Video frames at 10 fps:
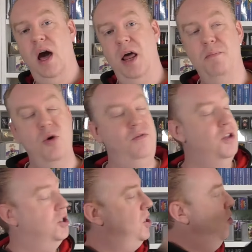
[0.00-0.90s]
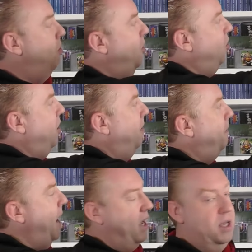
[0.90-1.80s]
and then move the Steelbook
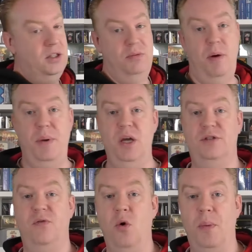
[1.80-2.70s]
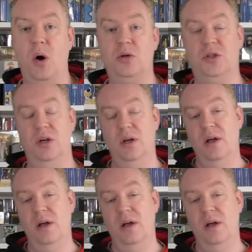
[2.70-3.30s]
back into my PS4 box.